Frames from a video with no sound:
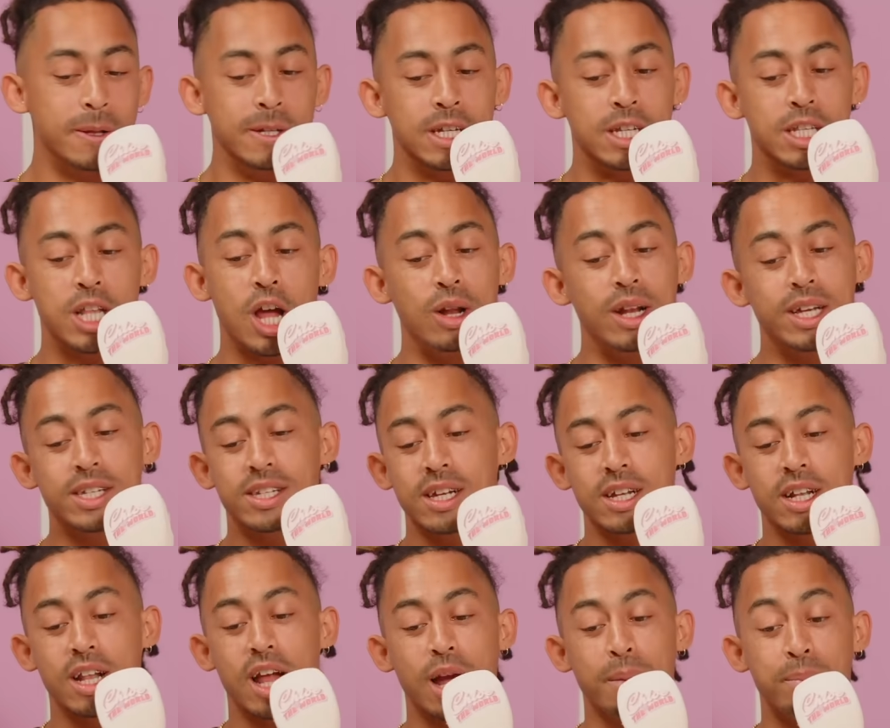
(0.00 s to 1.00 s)
No, listen,
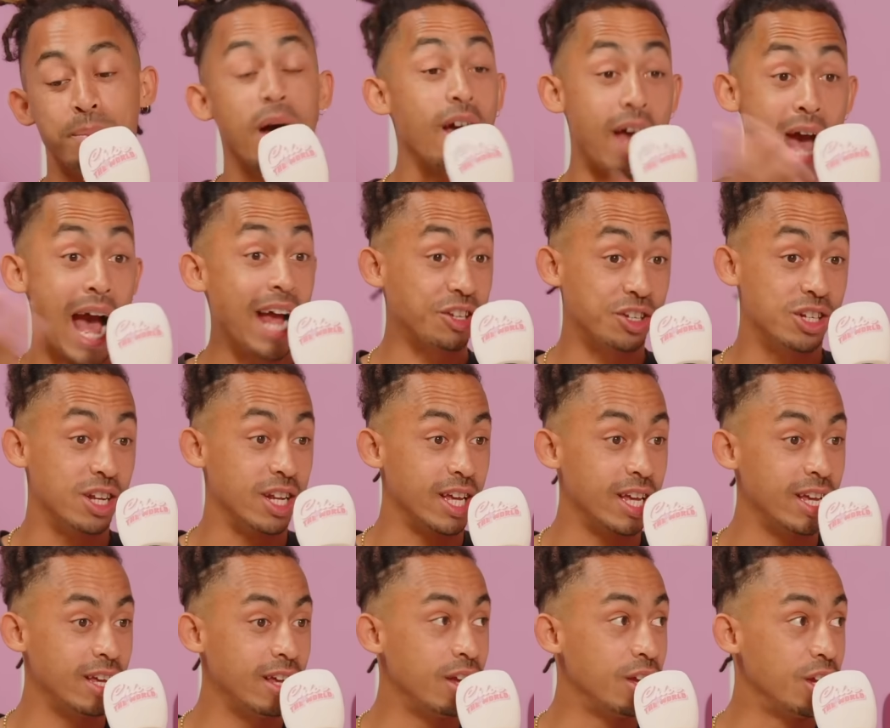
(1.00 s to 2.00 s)
like, but
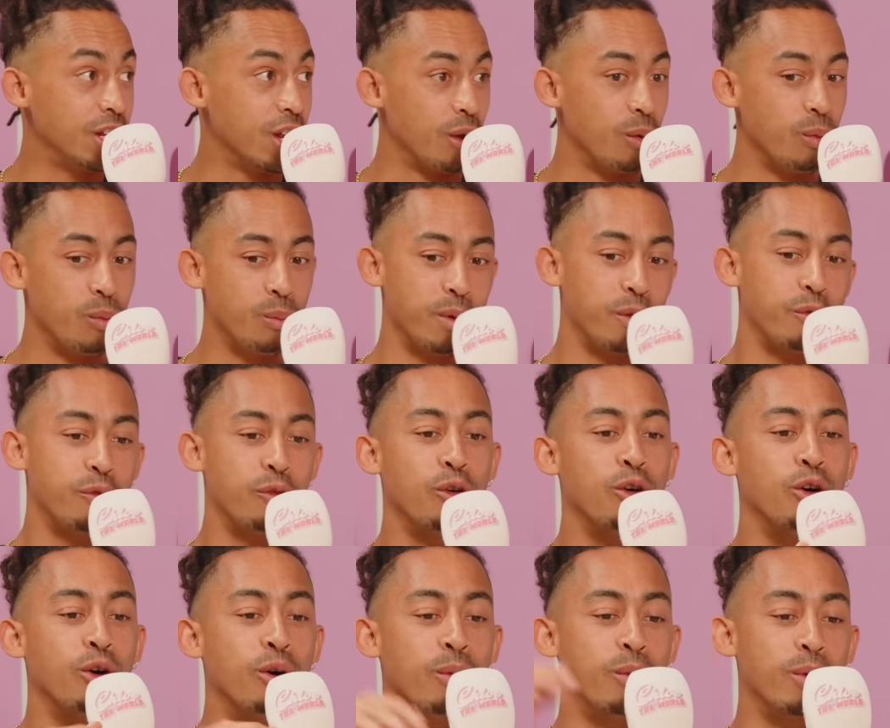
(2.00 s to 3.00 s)
actually, you know,
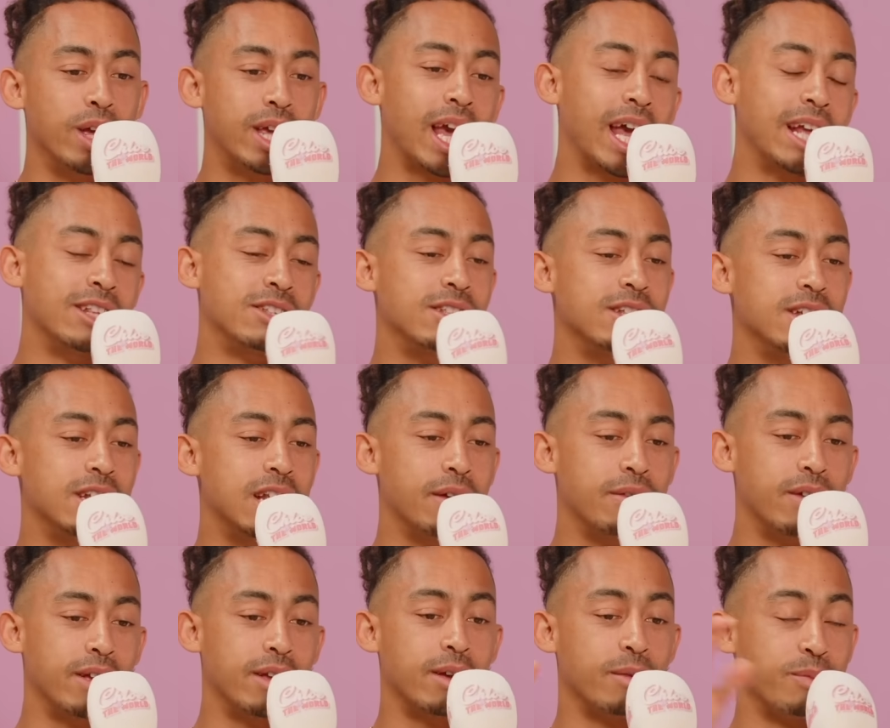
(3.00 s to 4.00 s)
before we get into
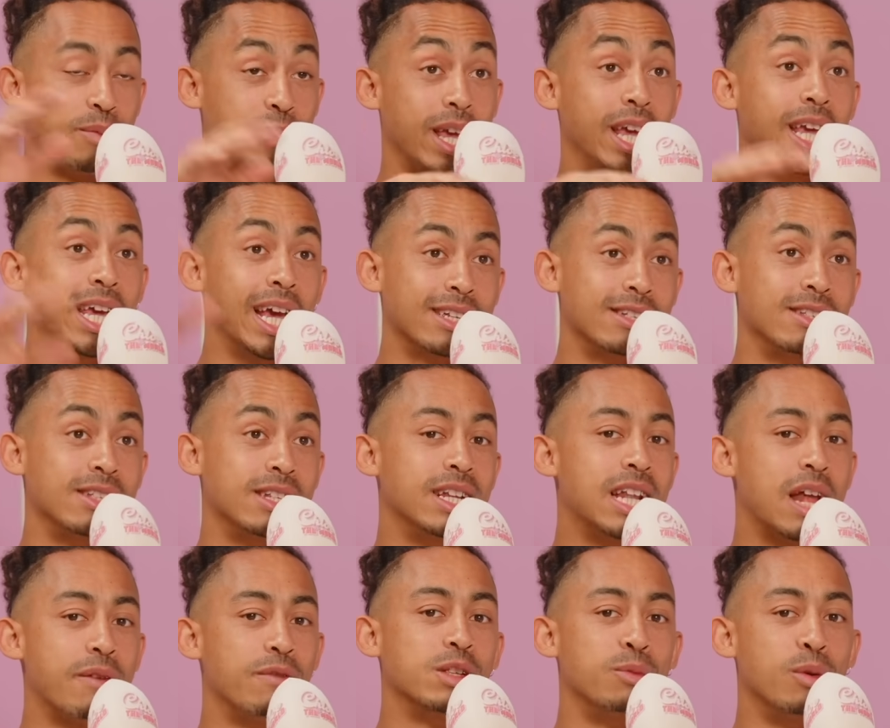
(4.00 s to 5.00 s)
he gets into the
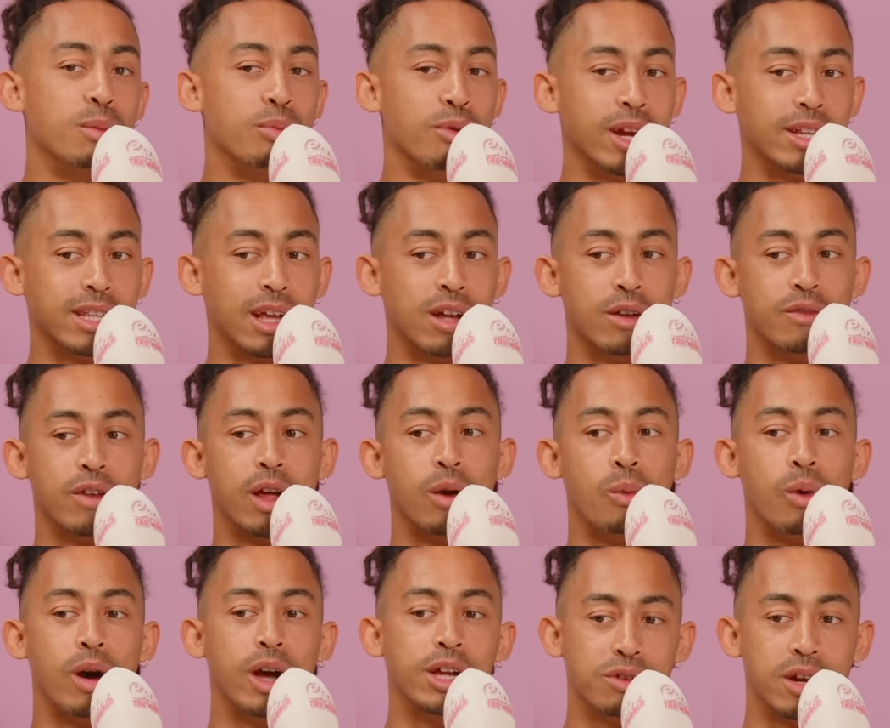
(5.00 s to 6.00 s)
inevitable breakdown of like
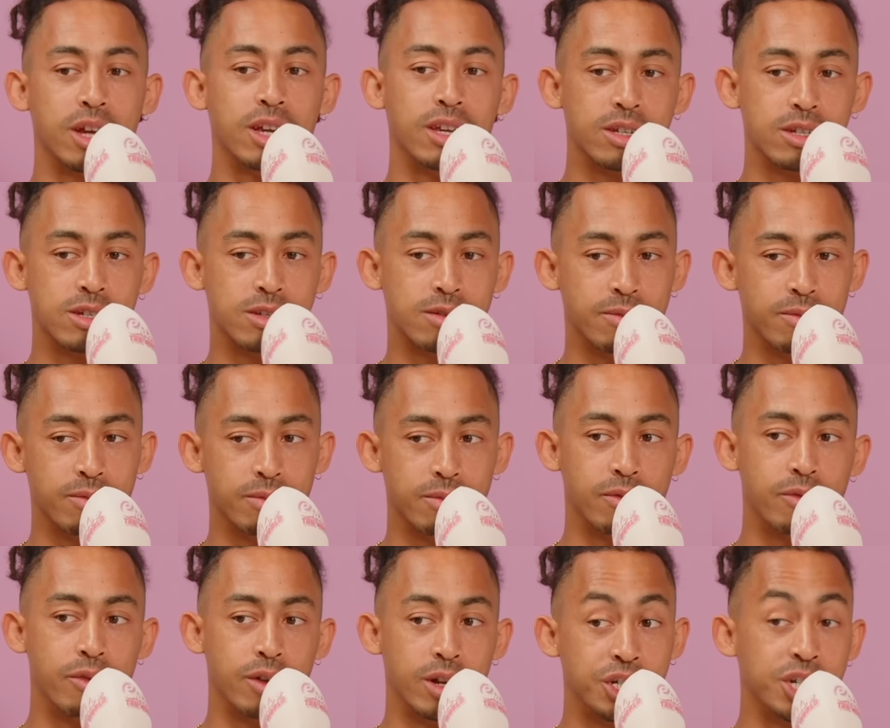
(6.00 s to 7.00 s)
why Drake is
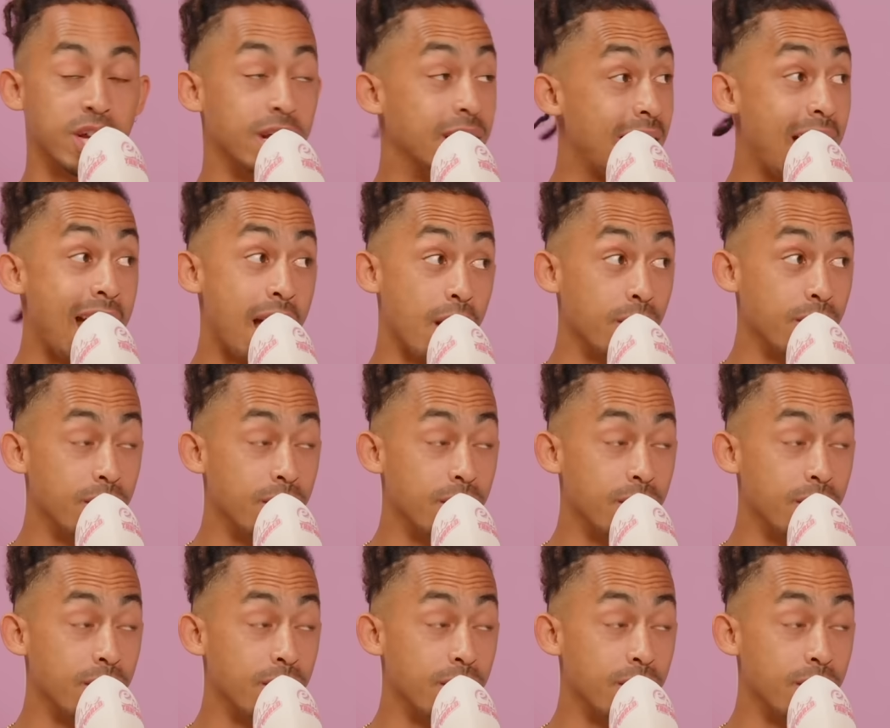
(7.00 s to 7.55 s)
full of shit now.